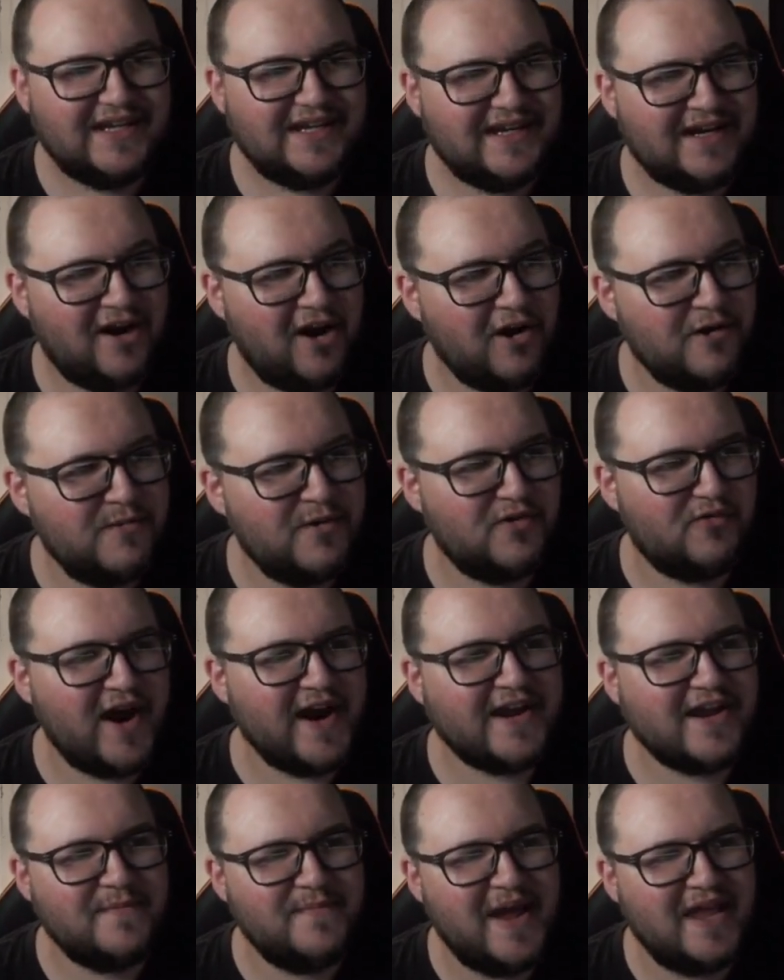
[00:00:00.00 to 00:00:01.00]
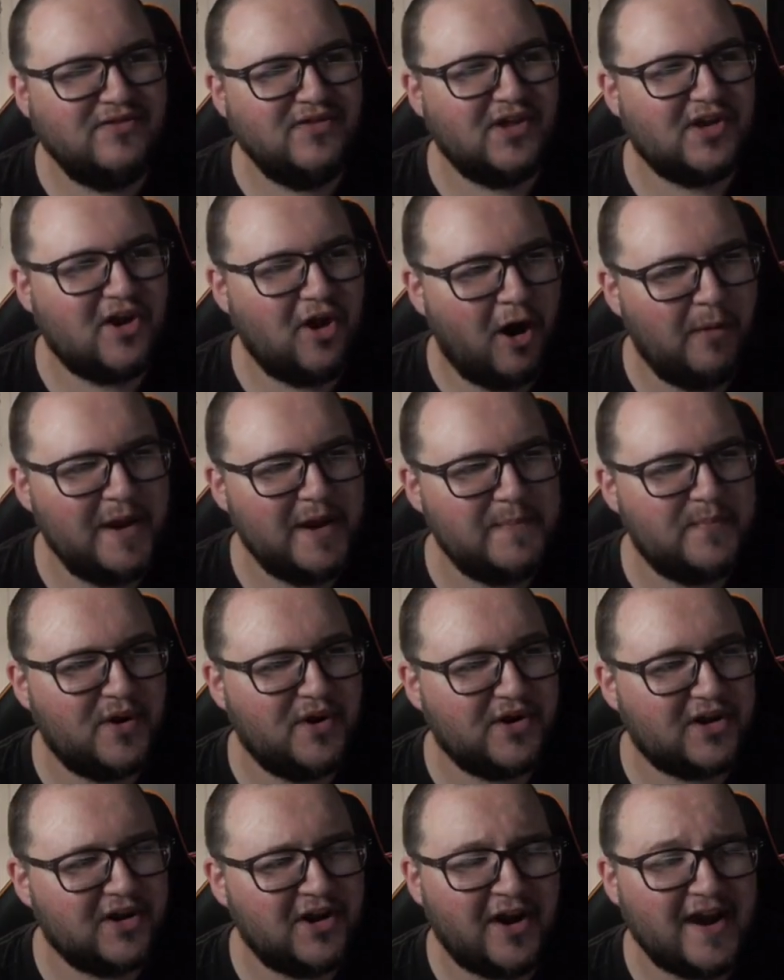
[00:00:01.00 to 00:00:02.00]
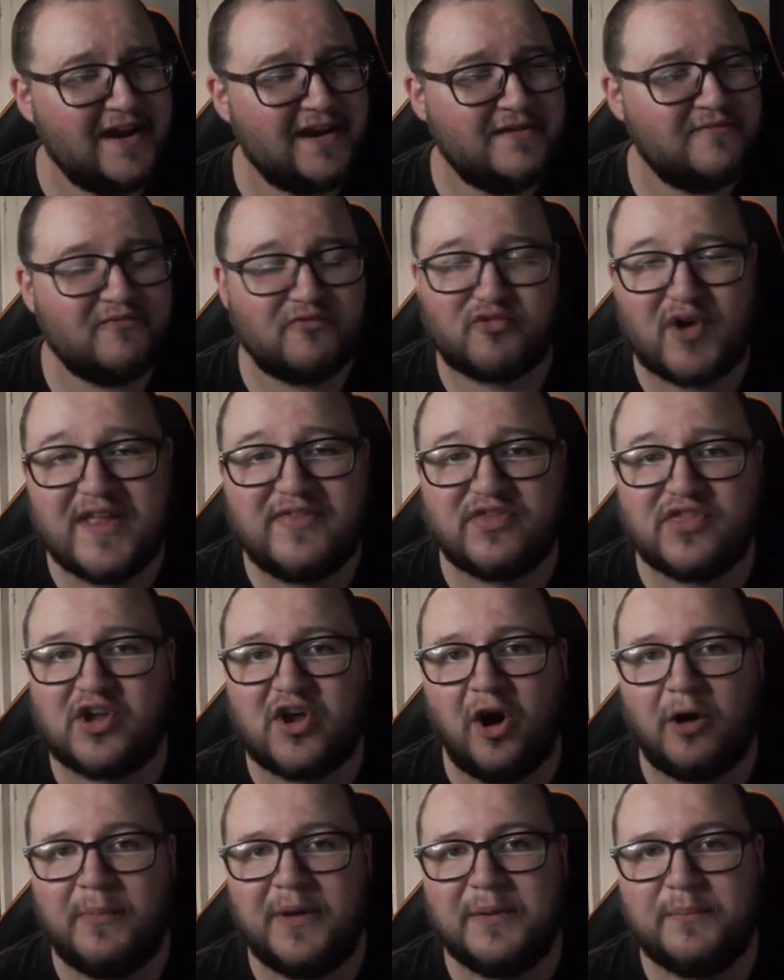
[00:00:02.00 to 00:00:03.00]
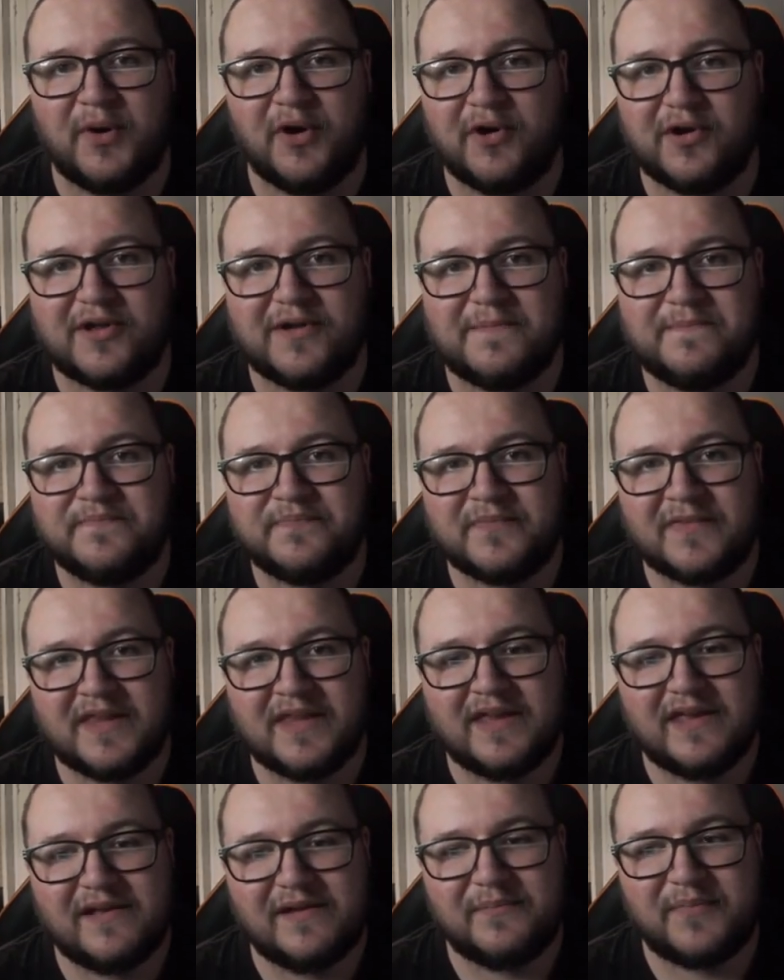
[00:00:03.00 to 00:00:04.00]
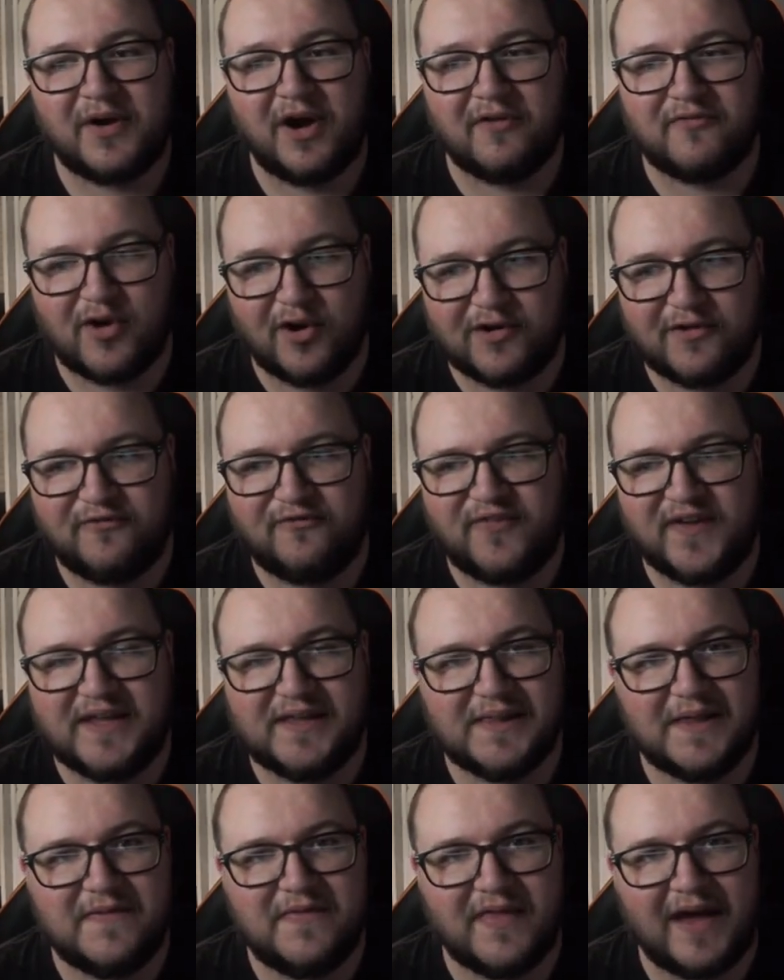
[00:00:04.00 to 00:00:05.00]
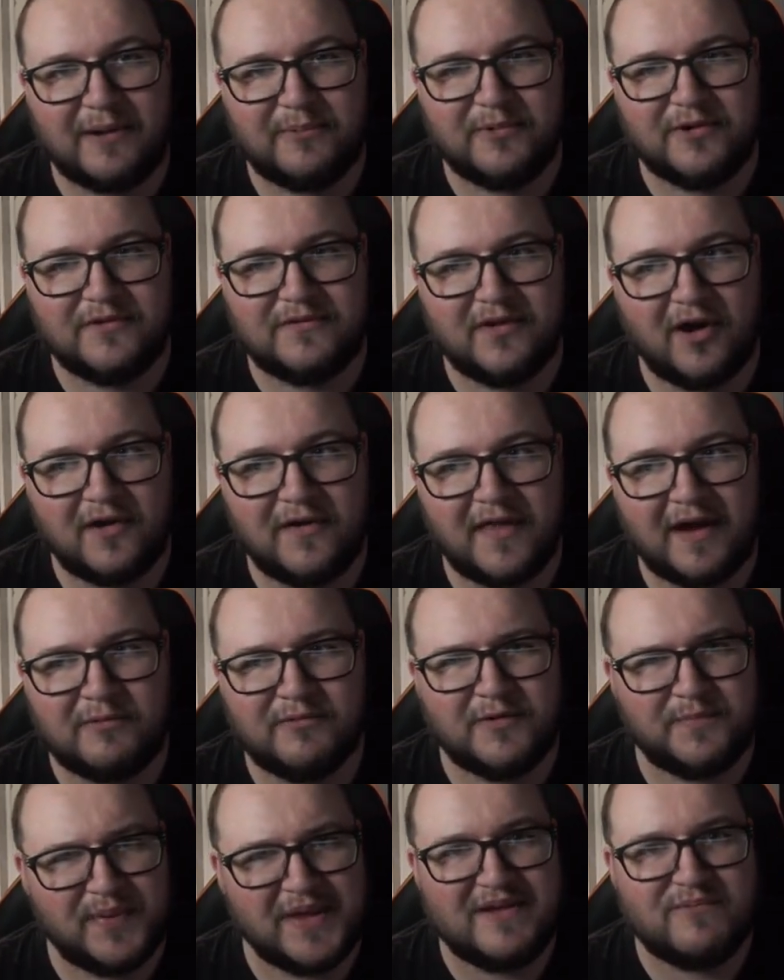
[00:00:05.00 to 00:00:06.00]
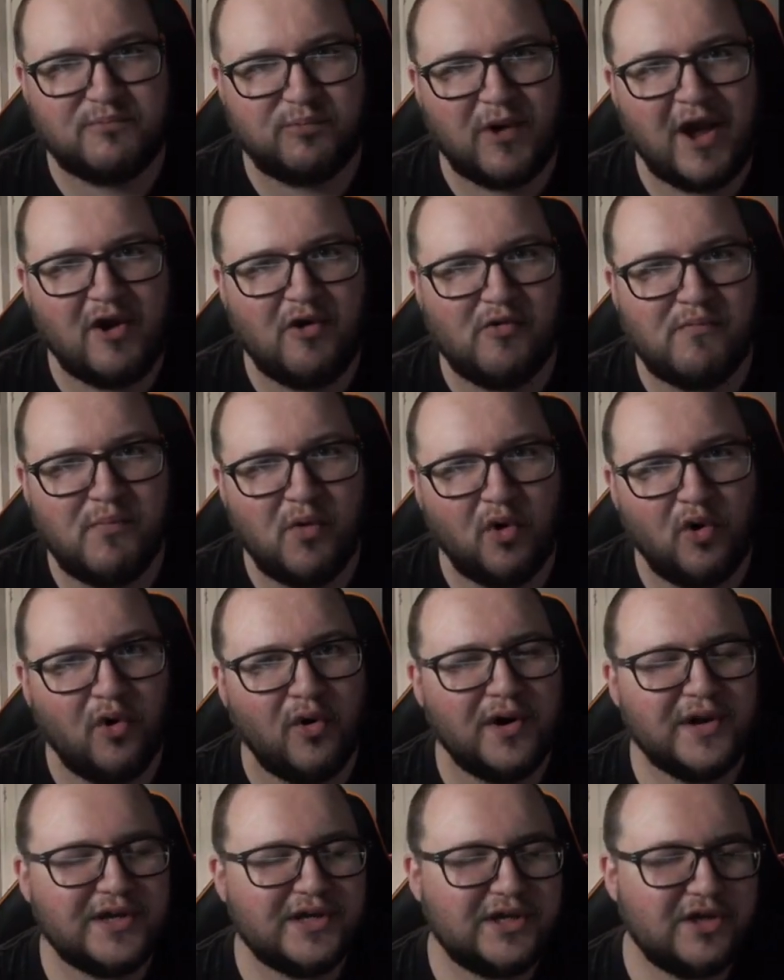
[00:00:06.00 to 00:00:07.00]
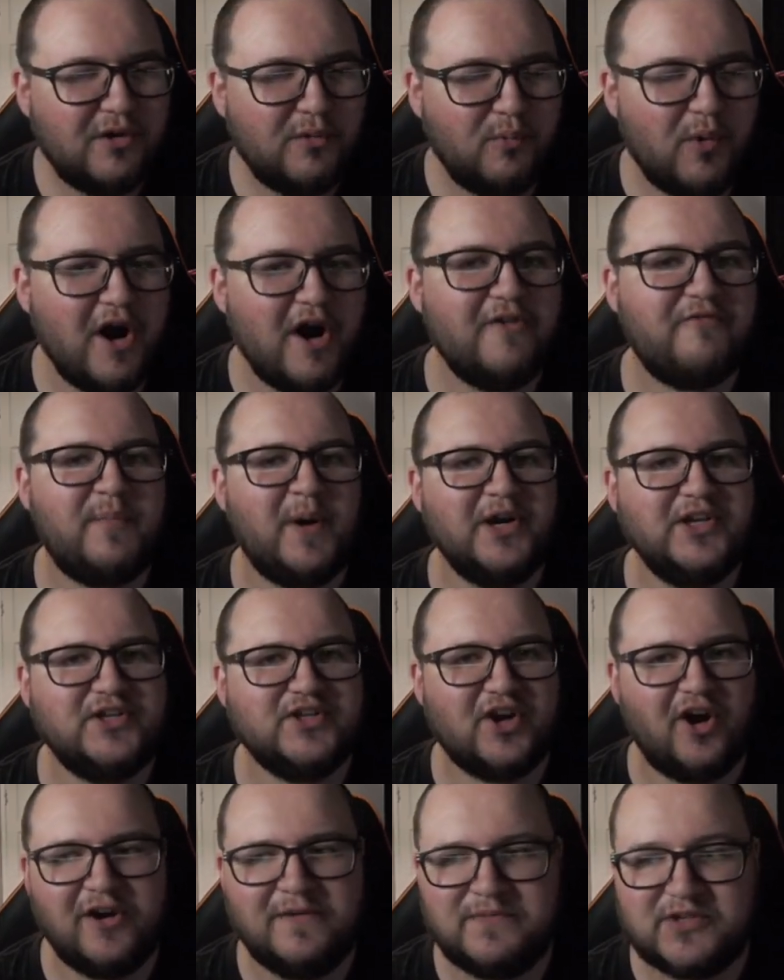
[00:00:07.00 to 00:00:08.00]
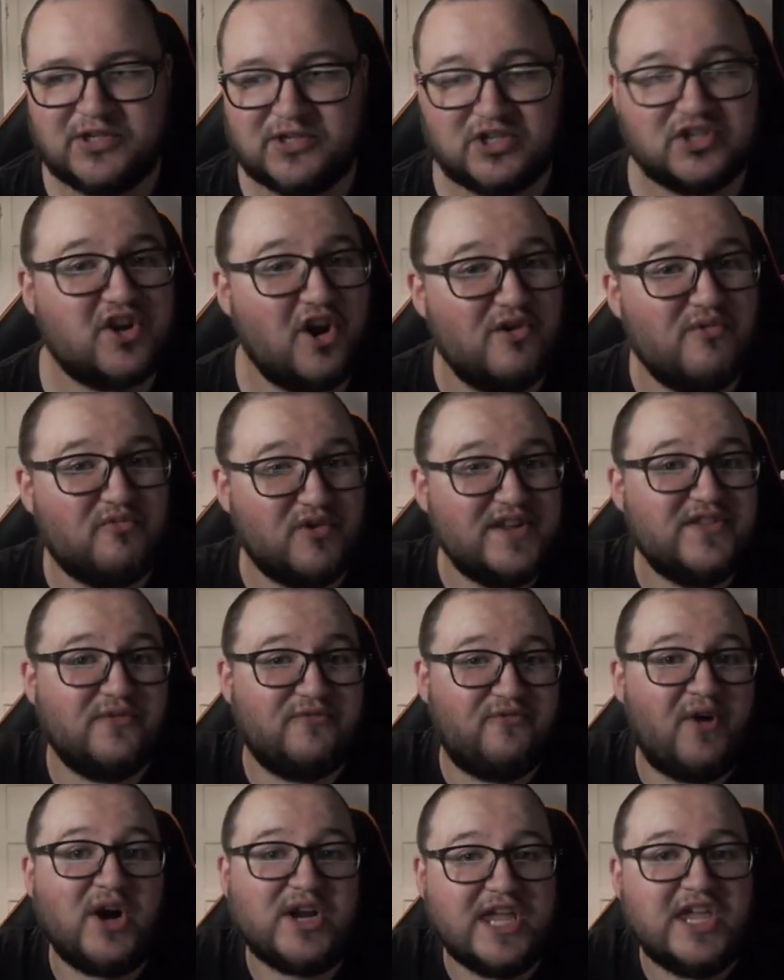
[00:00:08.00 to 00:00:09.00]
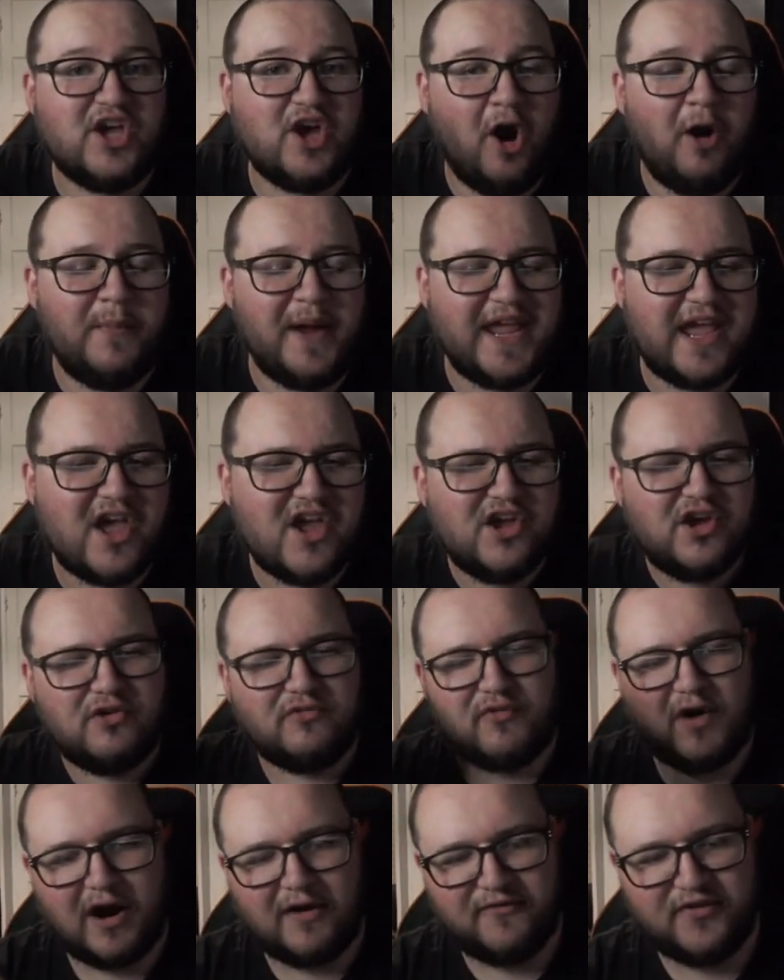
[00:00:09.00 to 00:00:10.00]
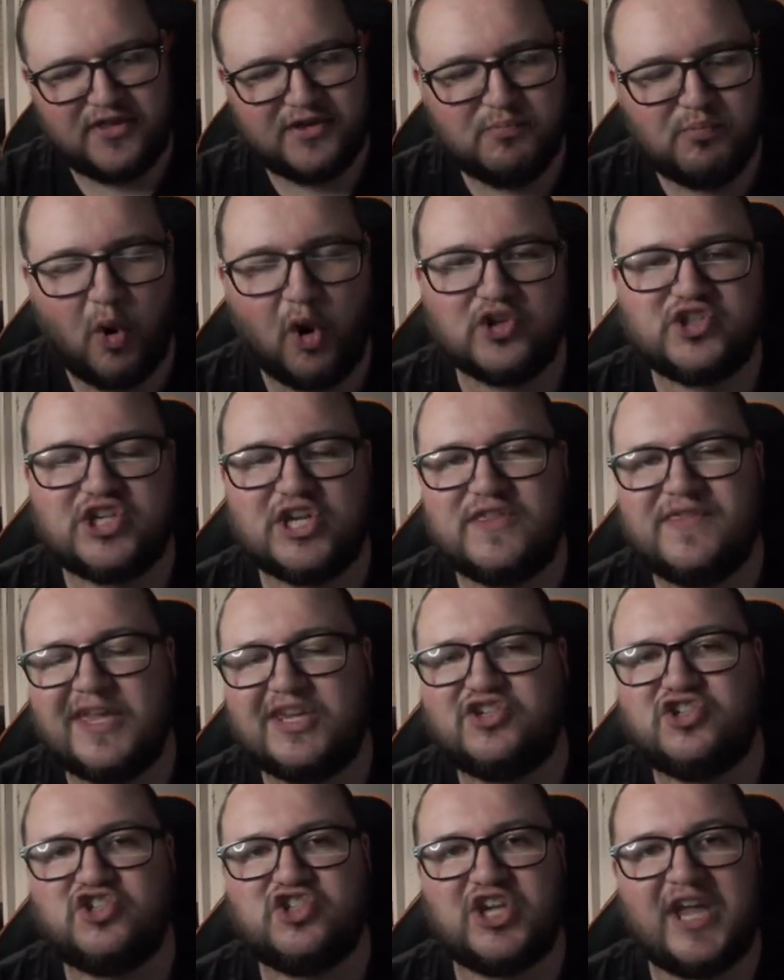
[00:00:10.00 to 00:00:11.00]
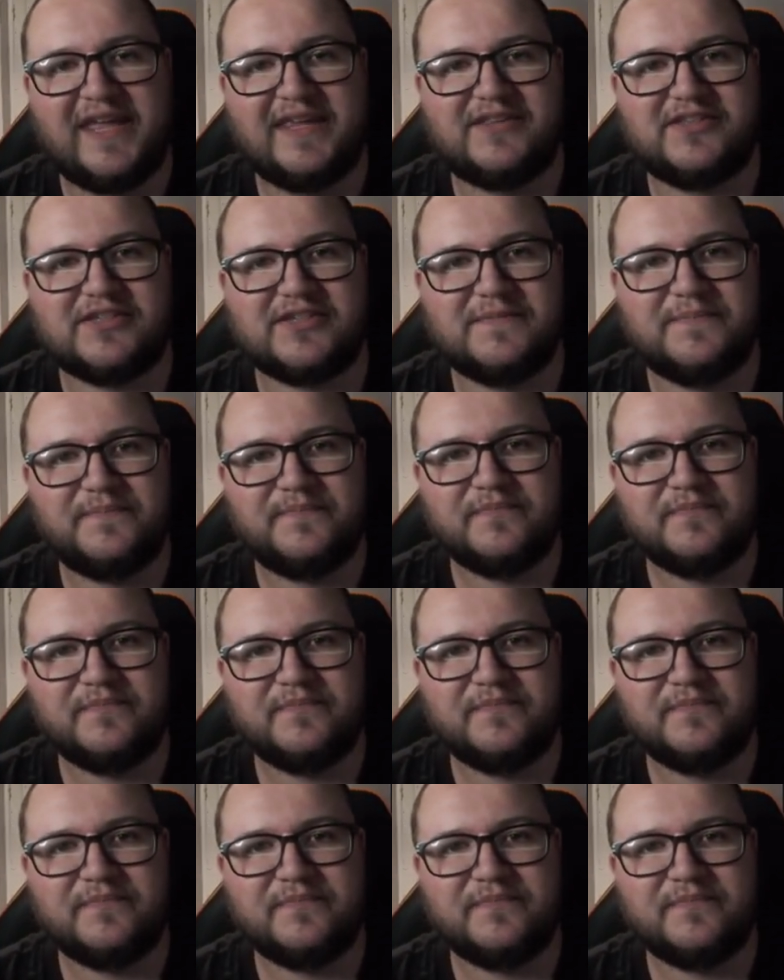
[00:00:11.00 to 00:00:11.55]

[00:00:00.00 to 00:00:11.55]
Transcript: Uh, I would recommend the comic book, and I even read the comic book, but I've got a feeling that would uh, that would be well more worth my time to just go and read the fucking comic rather than watching this shit.